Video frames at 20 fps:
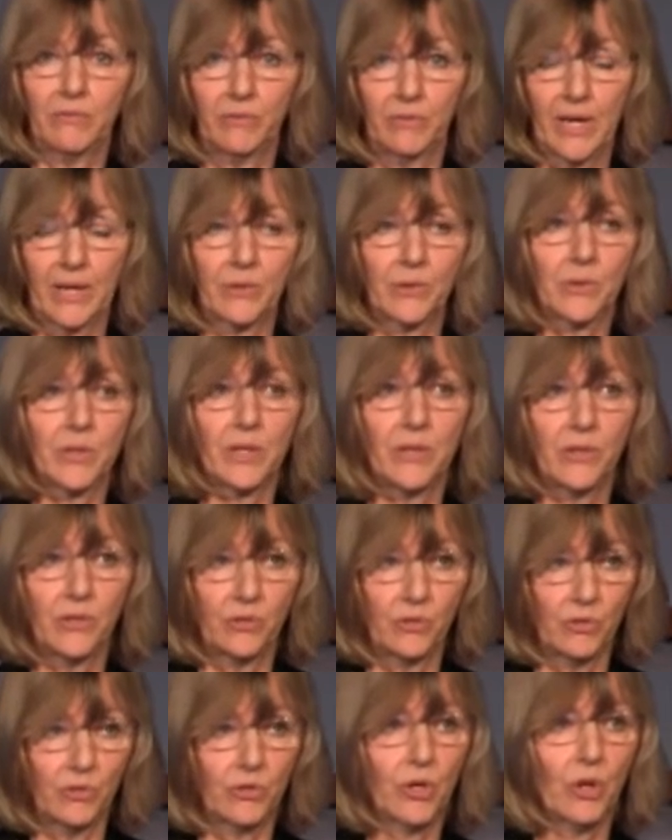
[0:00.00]
rather than
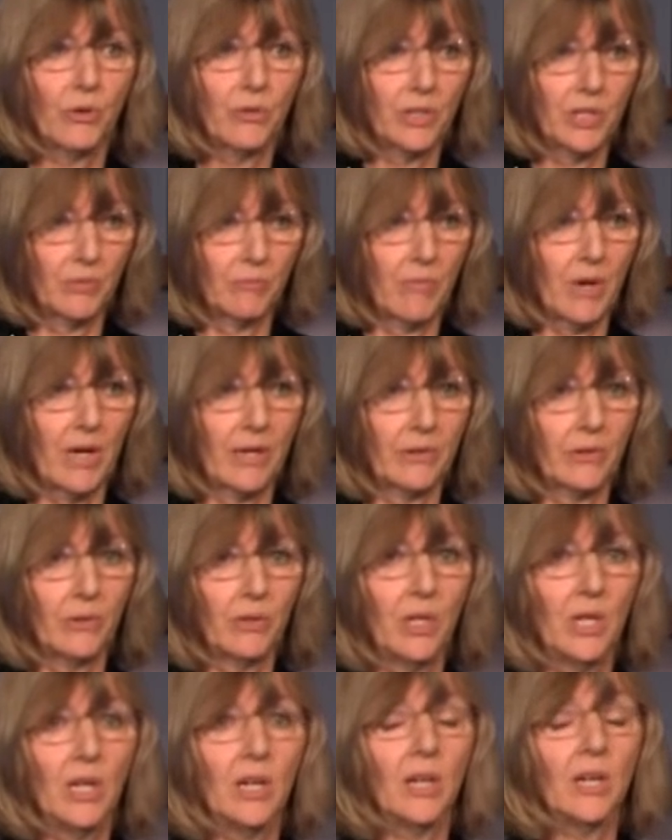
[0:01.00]
the Newtonian
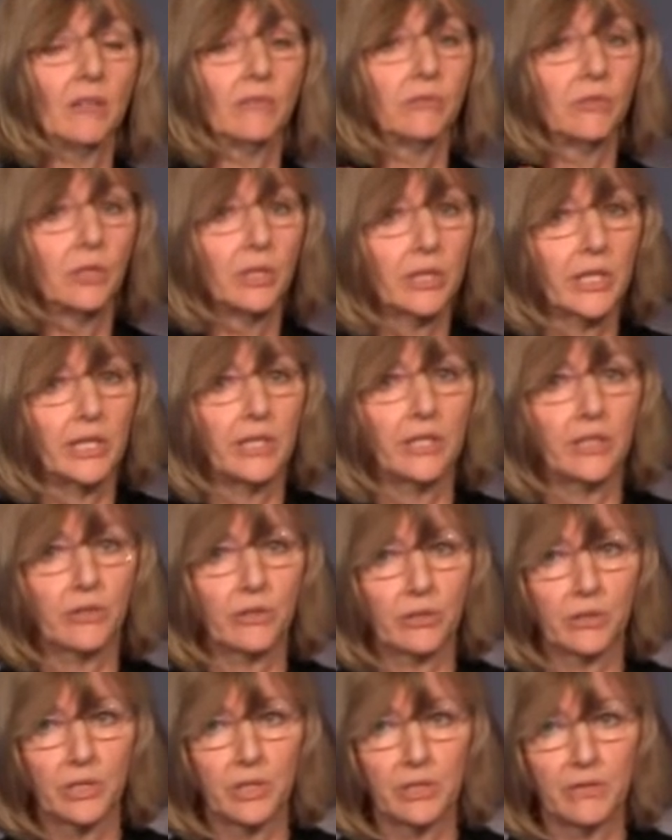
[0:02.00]
model of looking
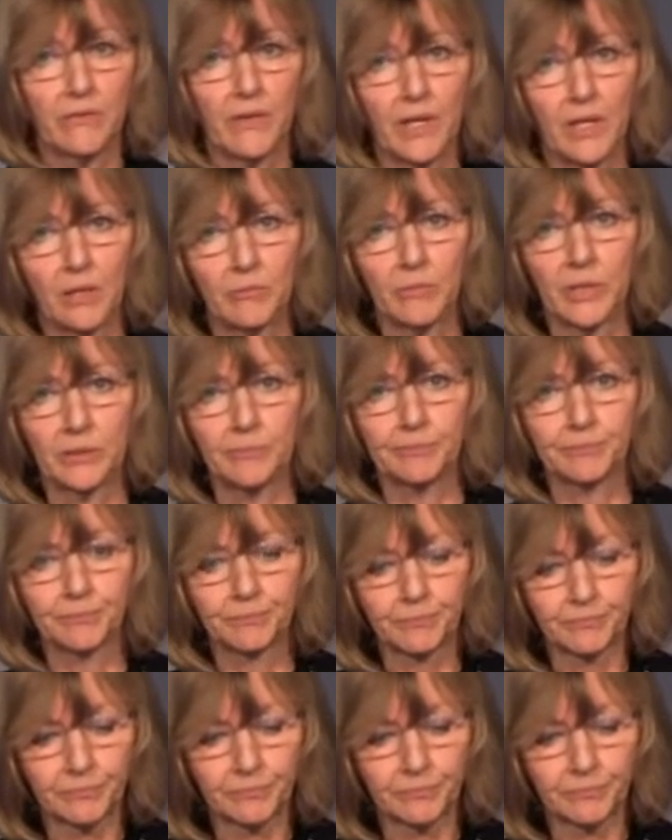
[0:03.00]
at early development.